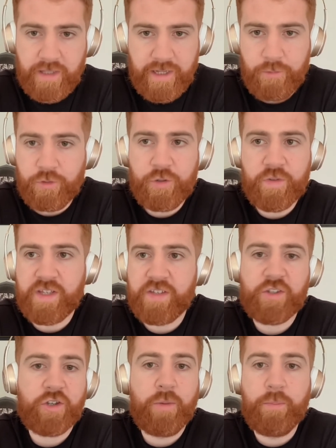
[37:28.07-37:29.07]
I would use it as
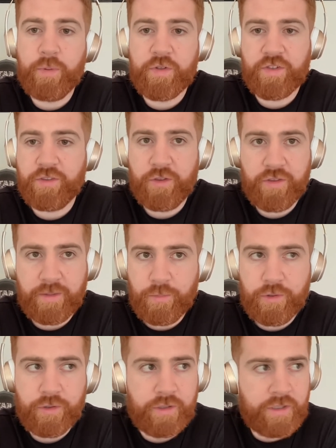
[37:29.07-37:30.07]
a compass and nothing
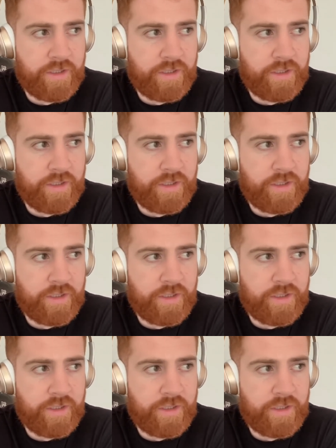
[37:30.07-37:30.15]
more.